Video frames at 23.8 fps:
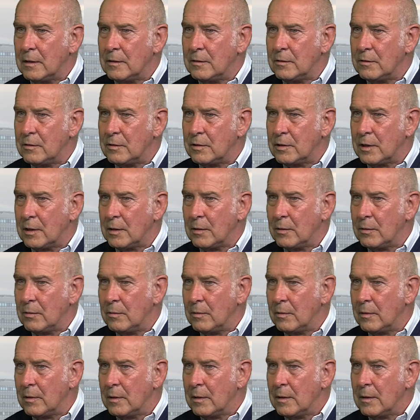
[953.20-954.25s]
so
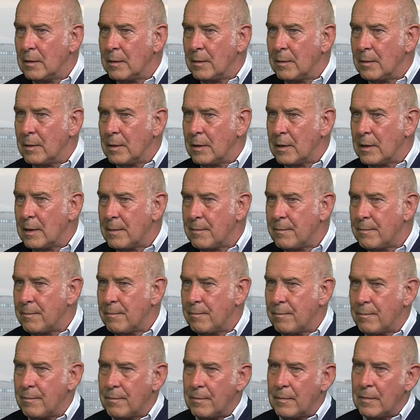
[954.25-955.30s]

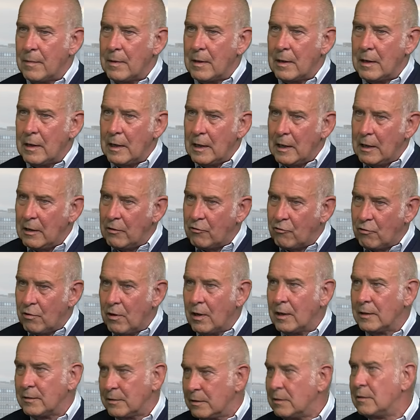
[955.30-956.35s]
he
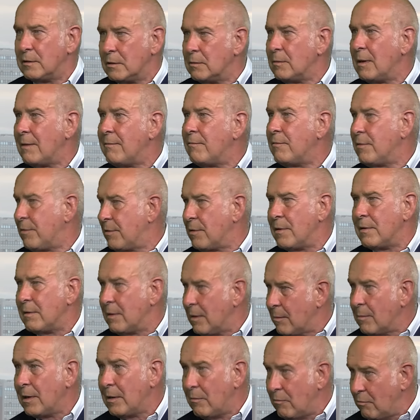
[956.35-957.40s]
tries to do everything. I
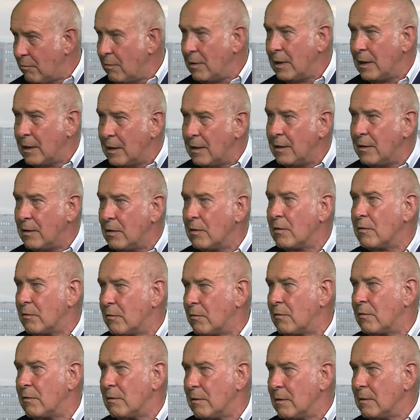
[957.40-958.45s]
mean, he really
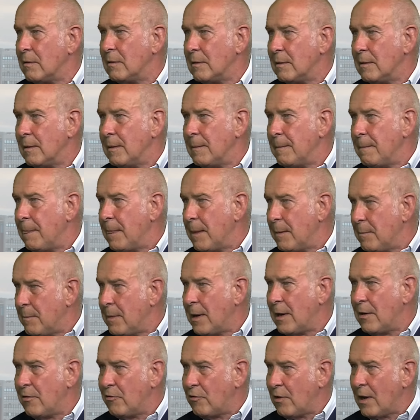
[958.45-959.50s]
does
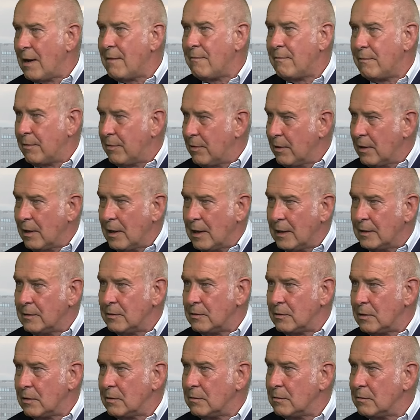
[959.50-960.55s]
manage everything
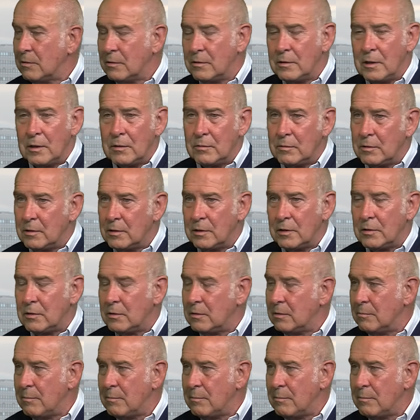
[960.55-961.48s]
hands-on. There's no decision